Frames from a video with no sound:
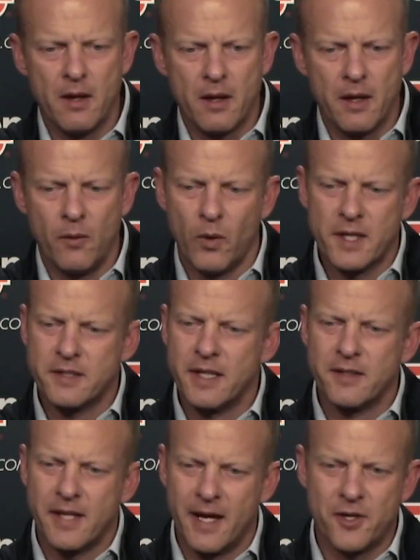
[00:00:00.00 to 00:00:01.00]
it wasn't
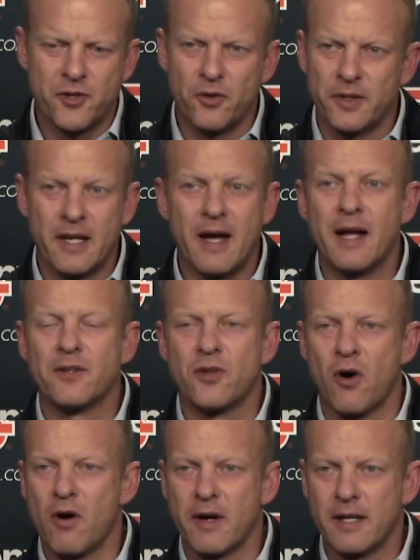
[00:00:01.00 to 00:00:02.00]
intentional to not
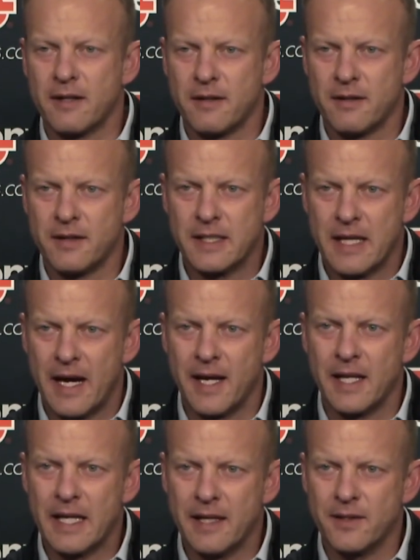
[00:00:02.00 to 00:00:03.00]
target the tight
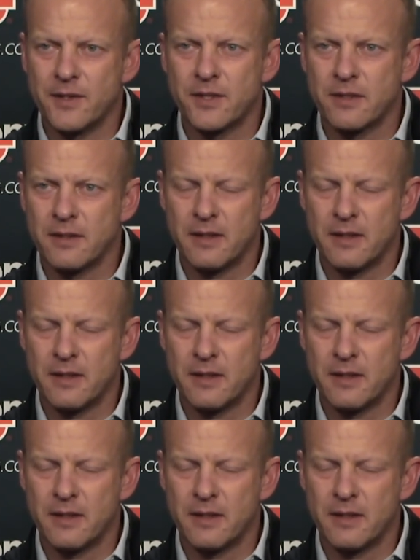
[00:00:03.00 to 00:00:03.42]
ends.